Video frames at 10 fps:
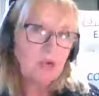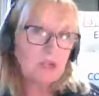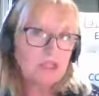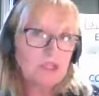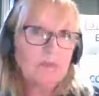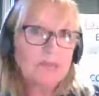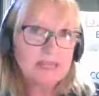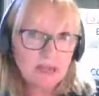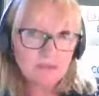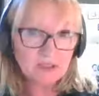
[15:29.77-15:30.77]
Question number
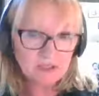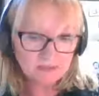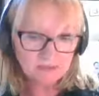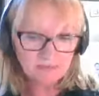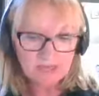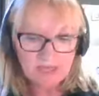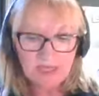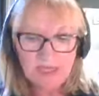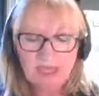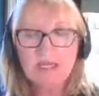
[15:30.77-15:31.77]
seven.
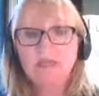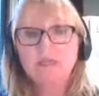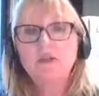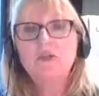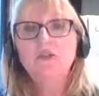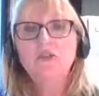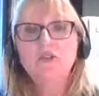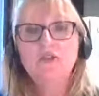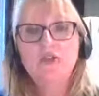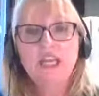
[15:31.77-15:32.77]
It is called
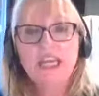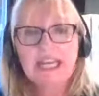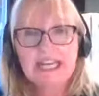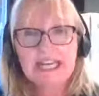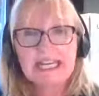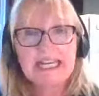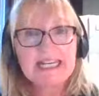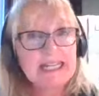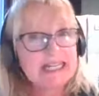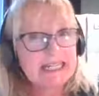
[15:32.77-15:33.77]
zucchini
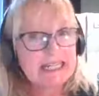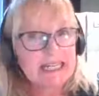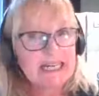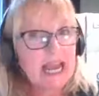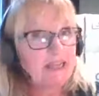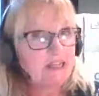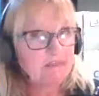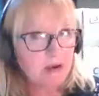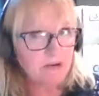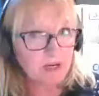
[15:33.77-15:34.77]
in Italy and
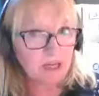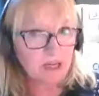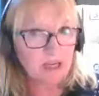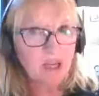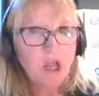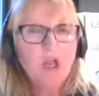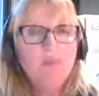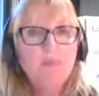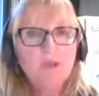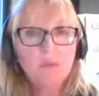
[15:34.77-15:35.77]
America,
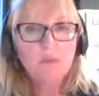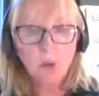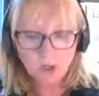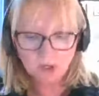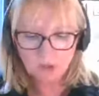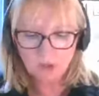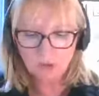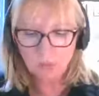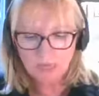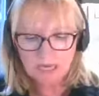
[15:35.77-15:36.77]
but what
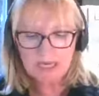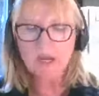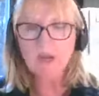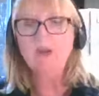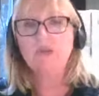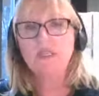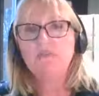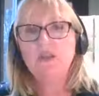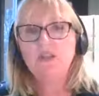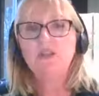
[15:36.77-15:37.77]
do we know this
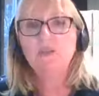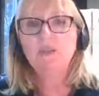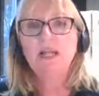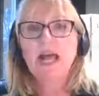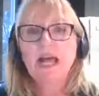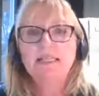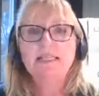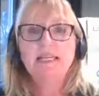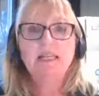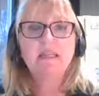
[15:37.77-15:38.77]
vegetable
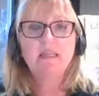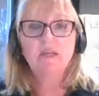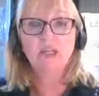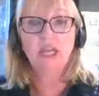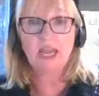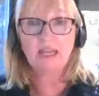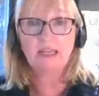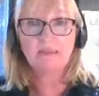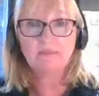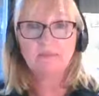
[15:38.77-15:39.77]
as in the UK?